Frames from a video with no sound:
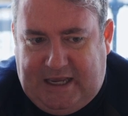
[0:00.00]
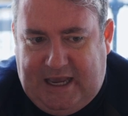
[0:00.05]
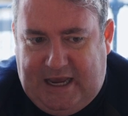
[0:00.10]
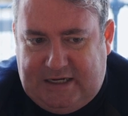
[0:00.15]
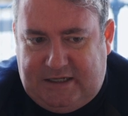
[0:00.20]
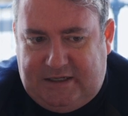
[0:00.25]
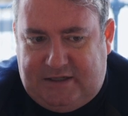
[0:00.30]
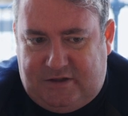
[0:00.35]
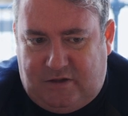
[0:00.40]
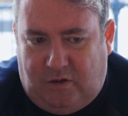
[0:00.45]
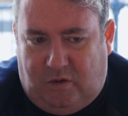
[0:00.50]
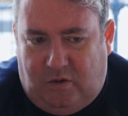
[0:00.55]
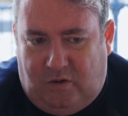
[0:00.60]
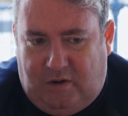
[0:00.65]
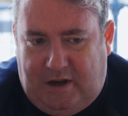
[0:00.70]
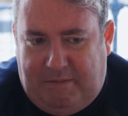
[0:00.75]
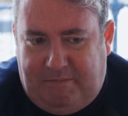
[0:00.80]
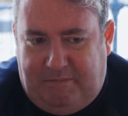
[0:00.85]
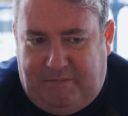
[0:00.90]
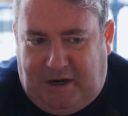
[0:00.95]
to get it.
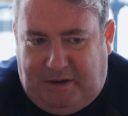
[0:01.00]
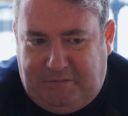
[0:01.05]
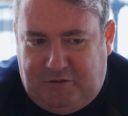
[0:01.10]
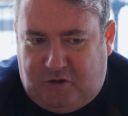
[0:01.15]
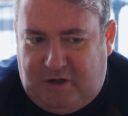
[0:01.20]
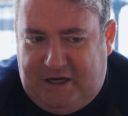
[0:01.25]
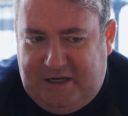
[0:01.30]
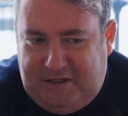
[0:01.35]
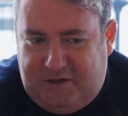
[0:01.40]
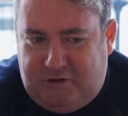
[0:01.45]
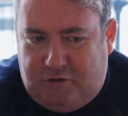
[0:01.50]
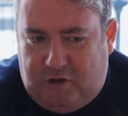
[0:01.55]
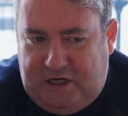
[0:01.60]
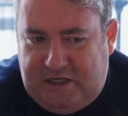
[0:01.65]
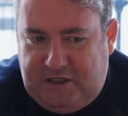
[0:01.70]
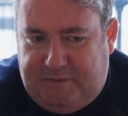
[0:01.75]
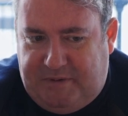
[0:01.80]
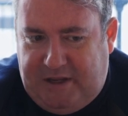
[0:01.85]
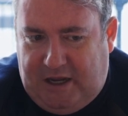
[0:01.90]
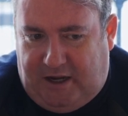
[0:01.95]
So I'm
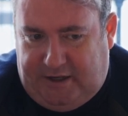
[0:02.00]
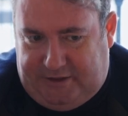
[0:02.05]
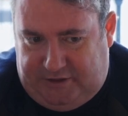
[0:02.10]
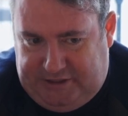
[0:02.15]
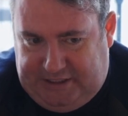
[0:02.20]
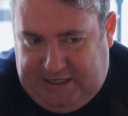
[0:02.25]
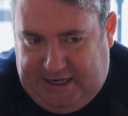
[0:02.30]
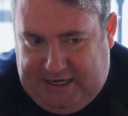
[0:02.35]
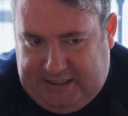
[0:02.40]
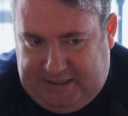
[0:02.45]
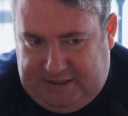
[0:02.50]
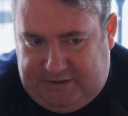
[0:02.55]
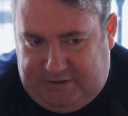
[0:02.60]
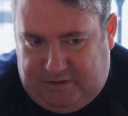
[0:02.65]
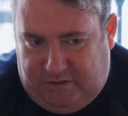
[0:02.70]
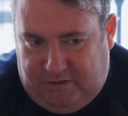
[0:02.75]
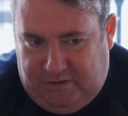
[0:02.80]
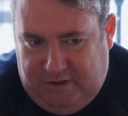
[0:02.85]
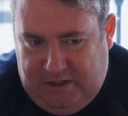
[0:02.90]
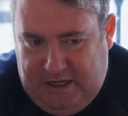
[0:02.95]
thrilled to be honoured to get it.
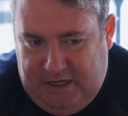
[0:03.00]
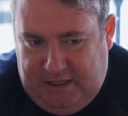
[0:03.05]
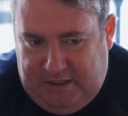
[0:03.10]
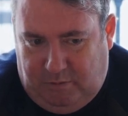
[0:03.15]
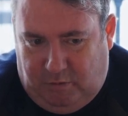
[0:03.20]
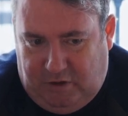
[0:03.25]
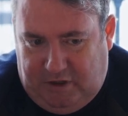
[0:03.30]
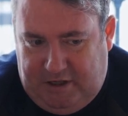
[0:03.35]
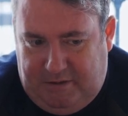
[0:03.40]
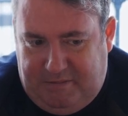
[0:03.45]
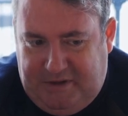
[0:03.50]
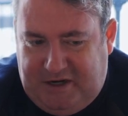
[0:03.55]
So one of the